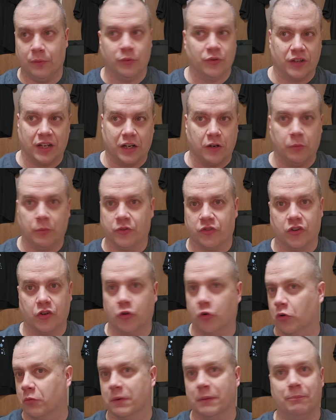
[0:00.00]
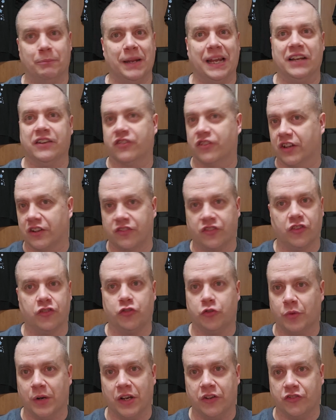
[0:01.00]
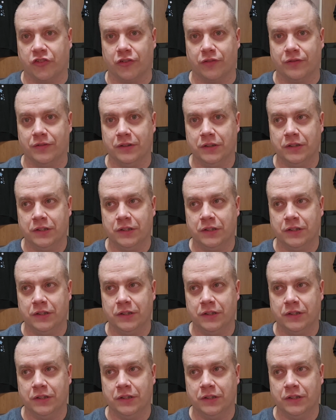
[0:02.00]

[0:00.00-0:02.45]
was like almost a Norman Bates-like situation.